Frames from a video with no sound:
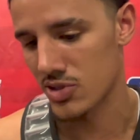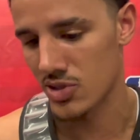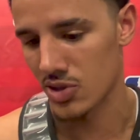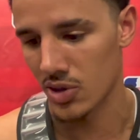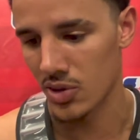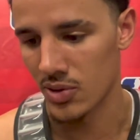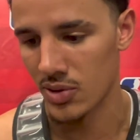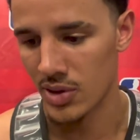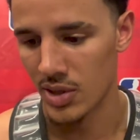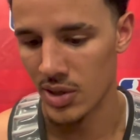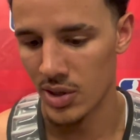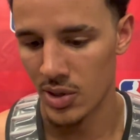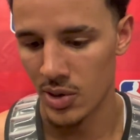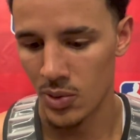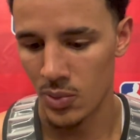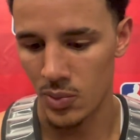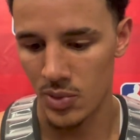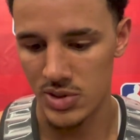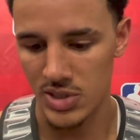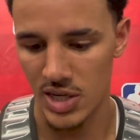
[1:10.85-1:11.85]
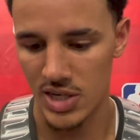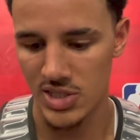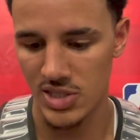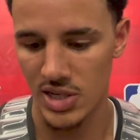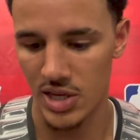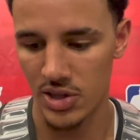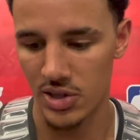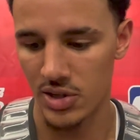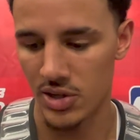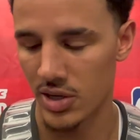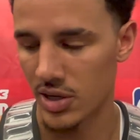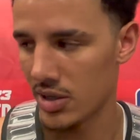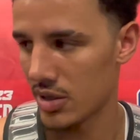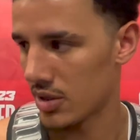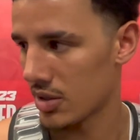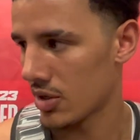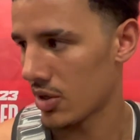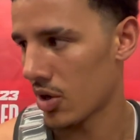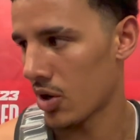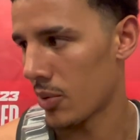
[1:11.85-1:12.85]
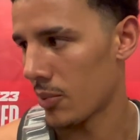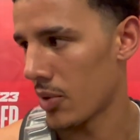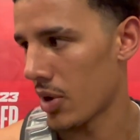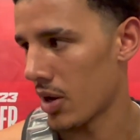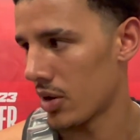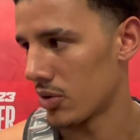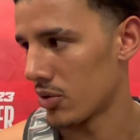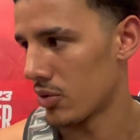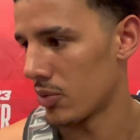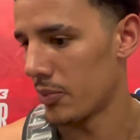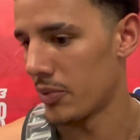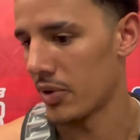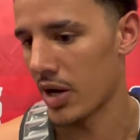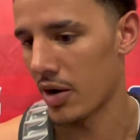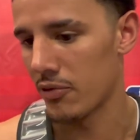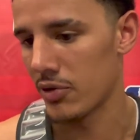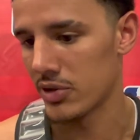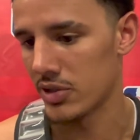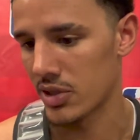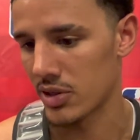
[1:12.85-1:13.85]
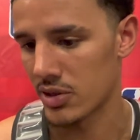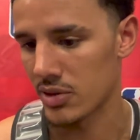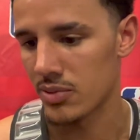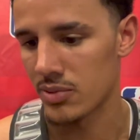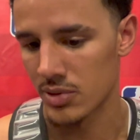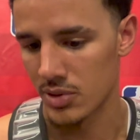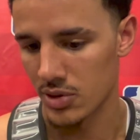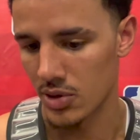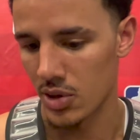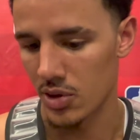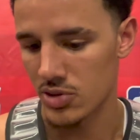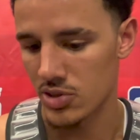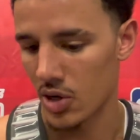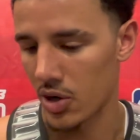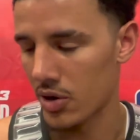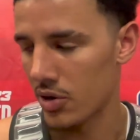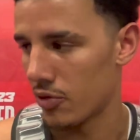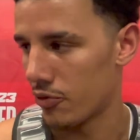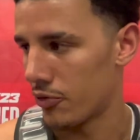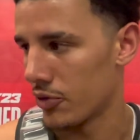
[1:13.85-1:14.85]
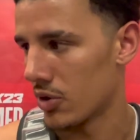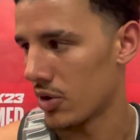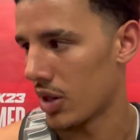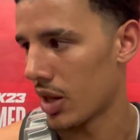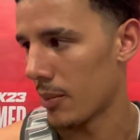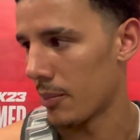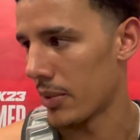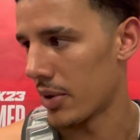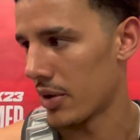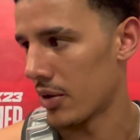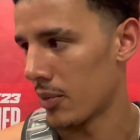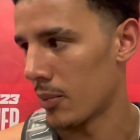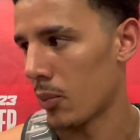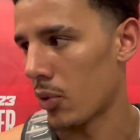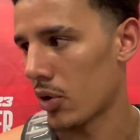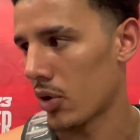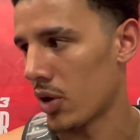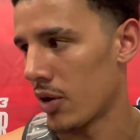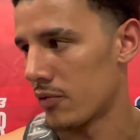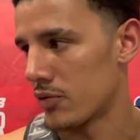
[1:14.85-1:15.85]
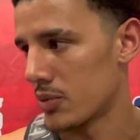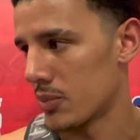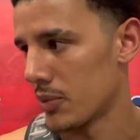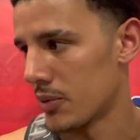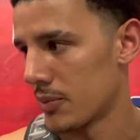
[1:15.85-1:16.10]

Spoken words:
So once I settled in and calmed down a little bit, everything, you know, started to feel a lot better and more comfortable.